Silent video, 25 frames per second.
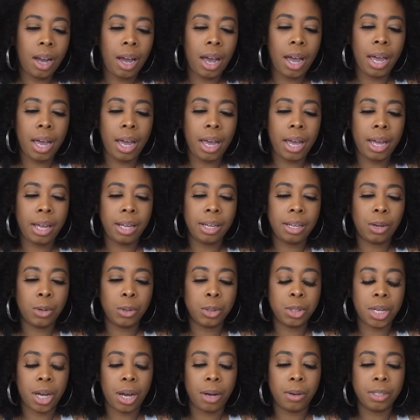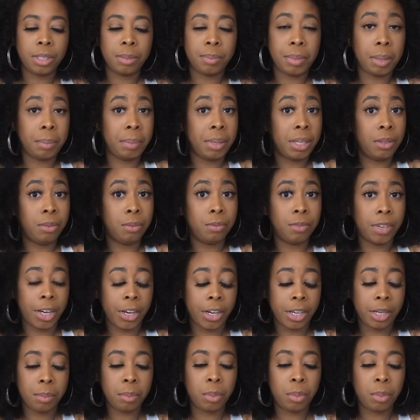Osiris may be very